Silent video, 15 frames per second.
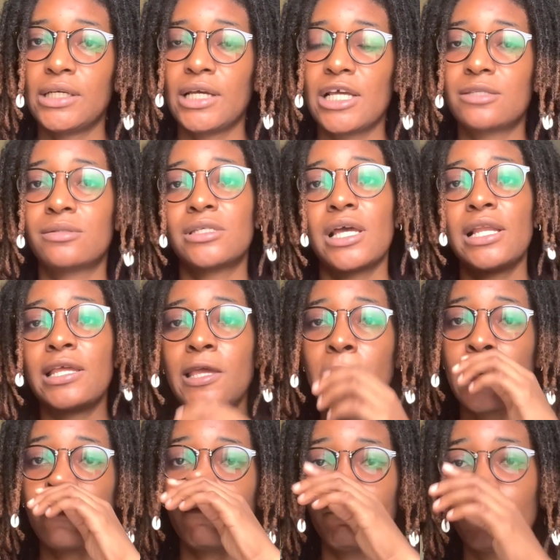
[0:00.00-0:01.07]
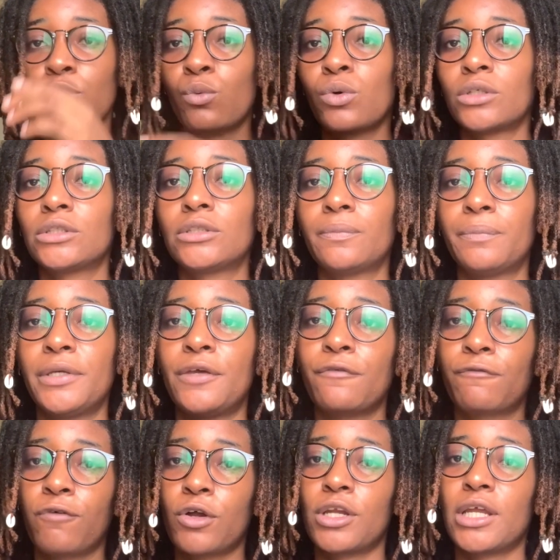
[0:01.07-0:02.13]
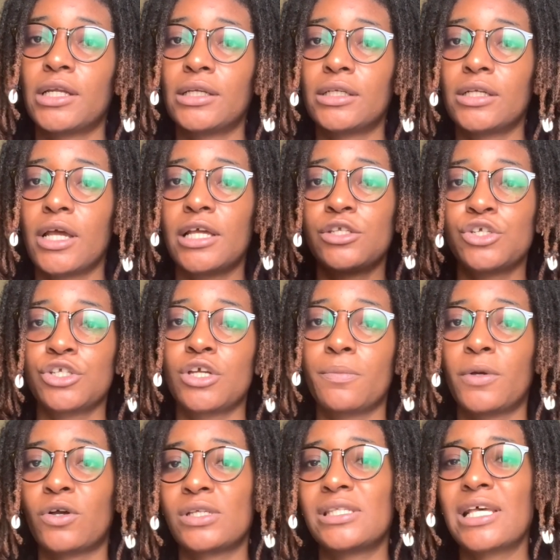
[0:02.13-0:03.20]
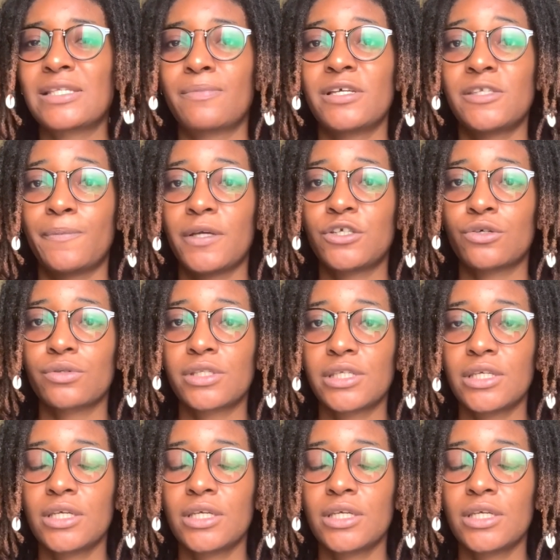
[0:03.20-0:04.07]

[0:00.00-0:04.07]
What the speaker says: especially if you want to be a front-end engineer, because that's my specialty.